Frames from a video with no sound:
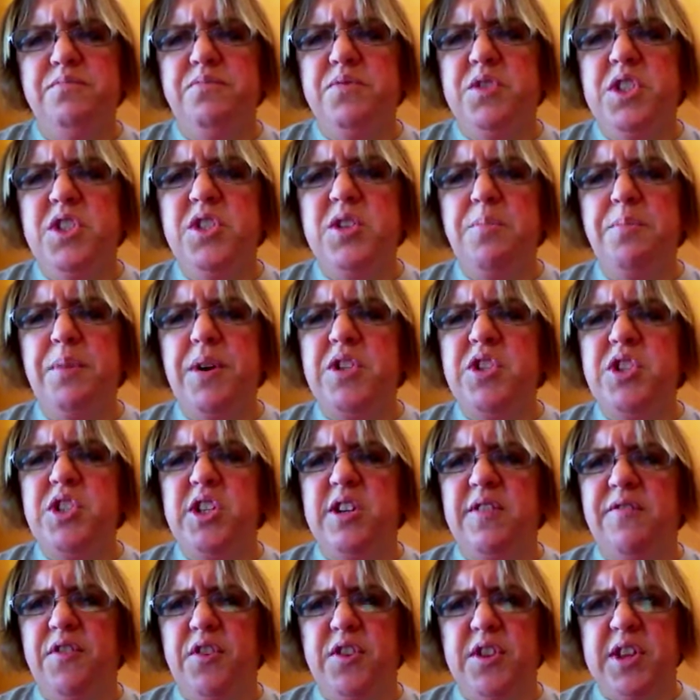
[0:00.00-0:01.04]
Just a bunch of
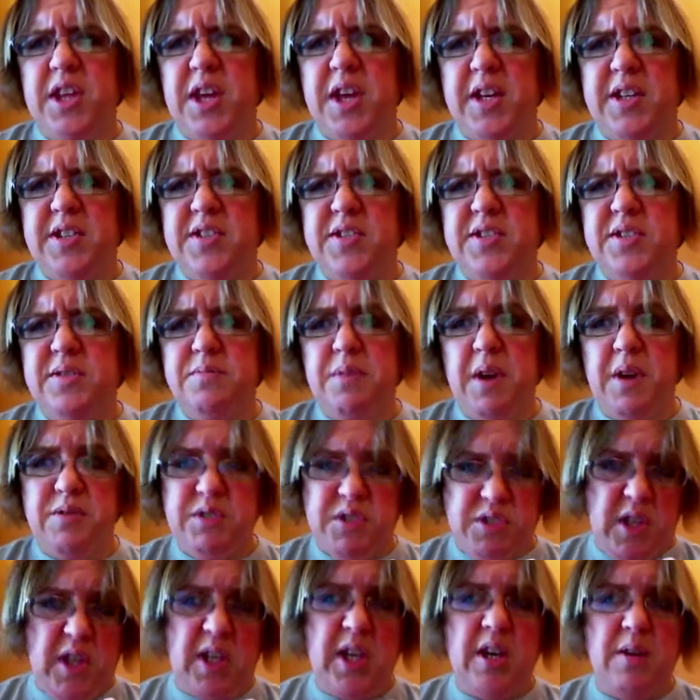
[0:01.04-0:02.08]
different things I
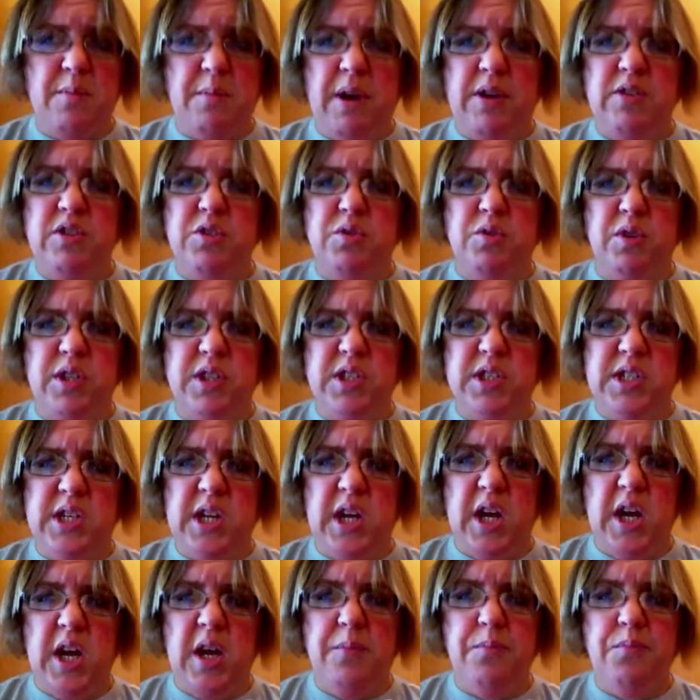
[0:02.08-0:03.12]
was thinking about doing
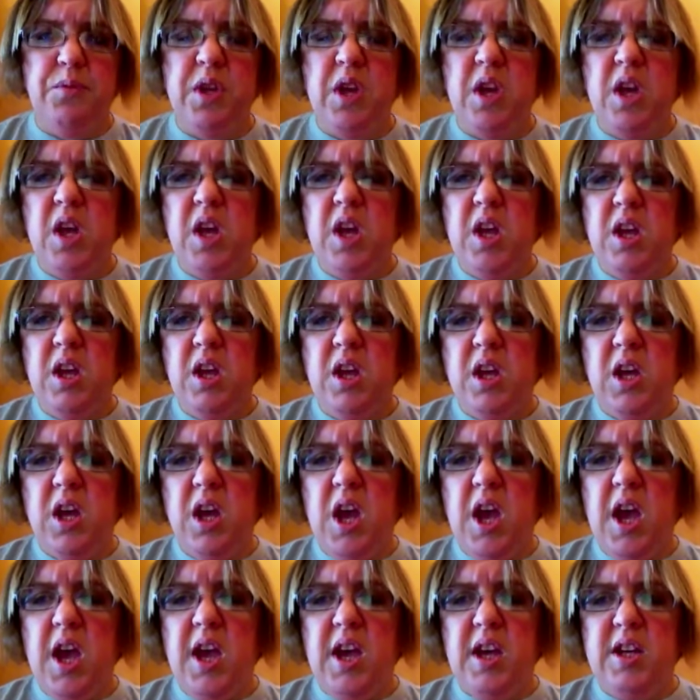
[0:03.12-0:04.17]
today.
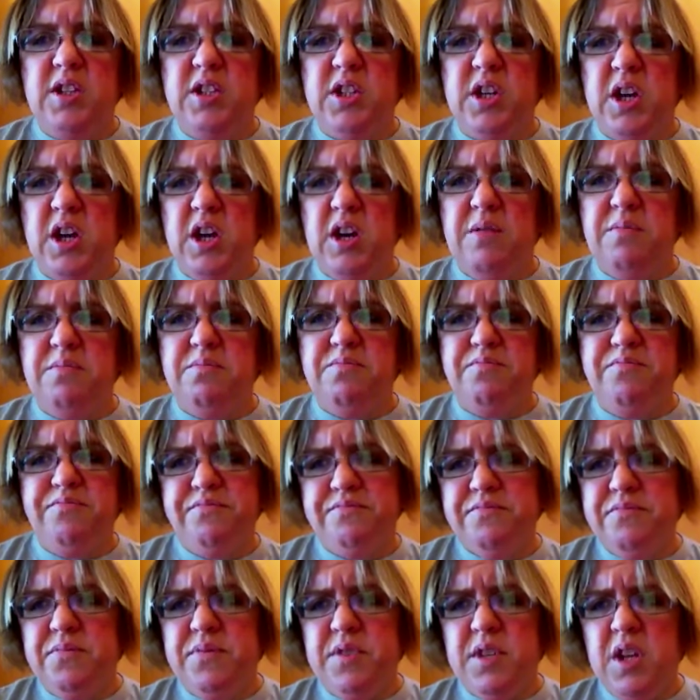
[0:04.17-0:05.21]
And
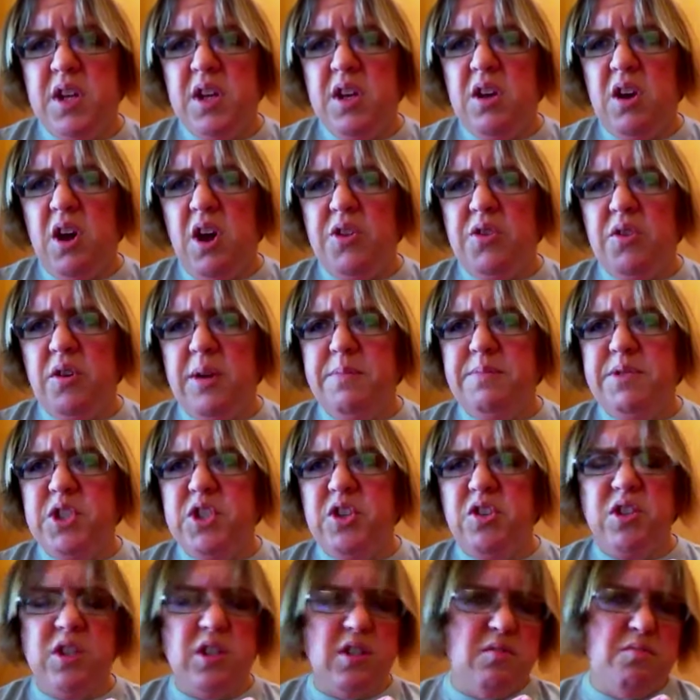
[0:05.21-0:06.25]
although I'm
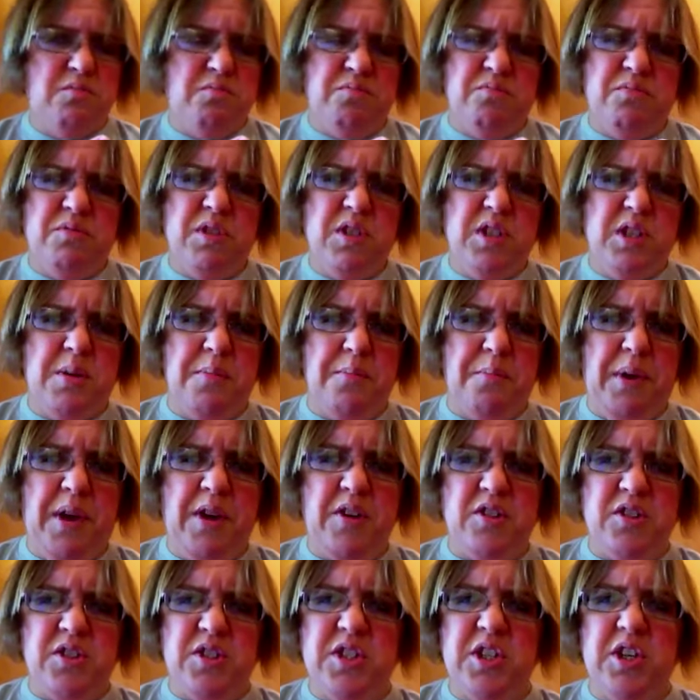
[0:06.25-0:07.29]
still
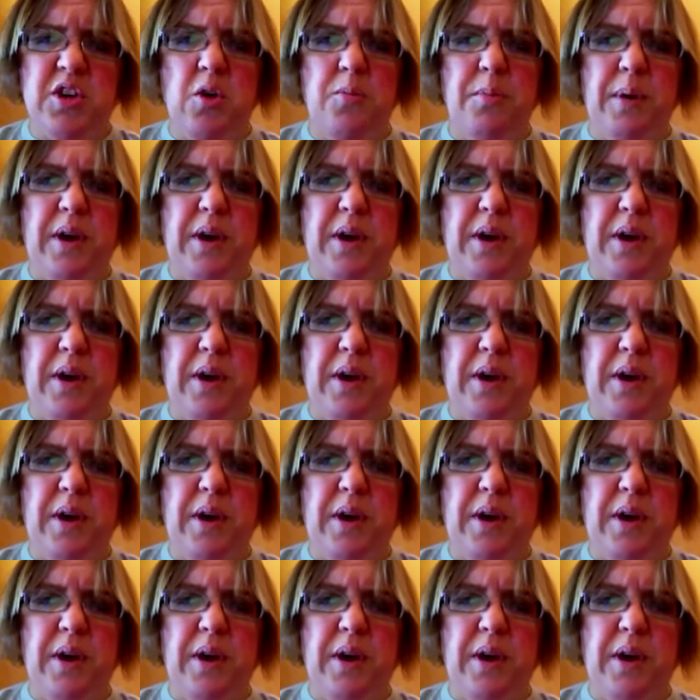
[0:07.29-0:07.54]
compelled to go